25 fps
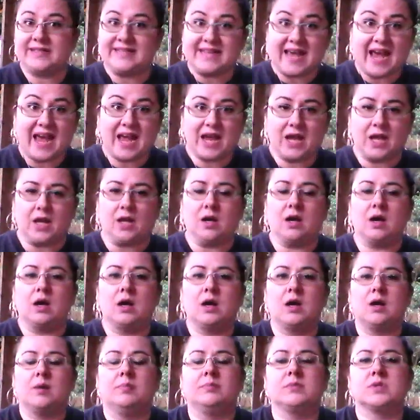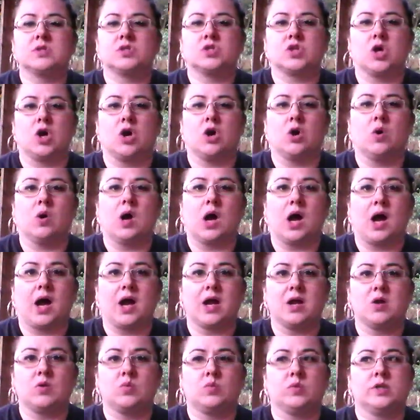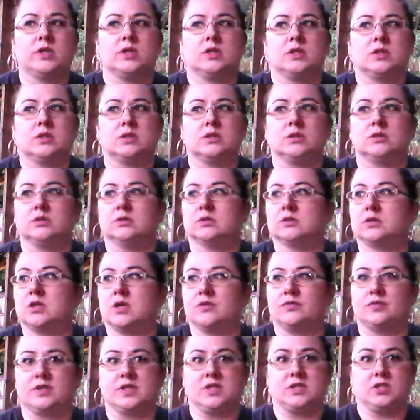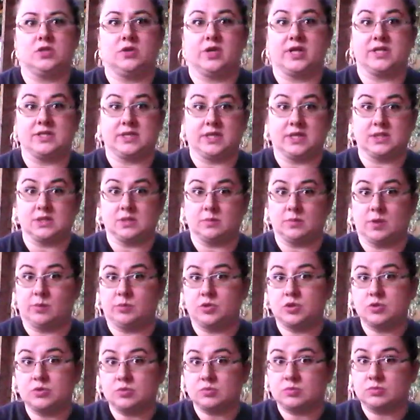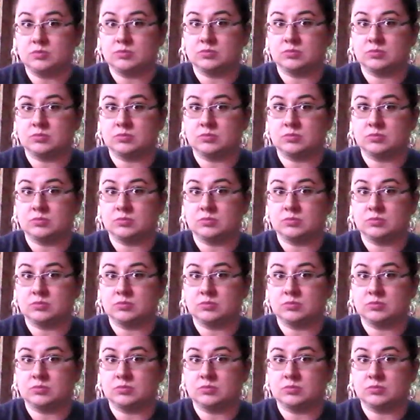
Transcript: Yay. Um, so I will hopefully see you guys again sometime too.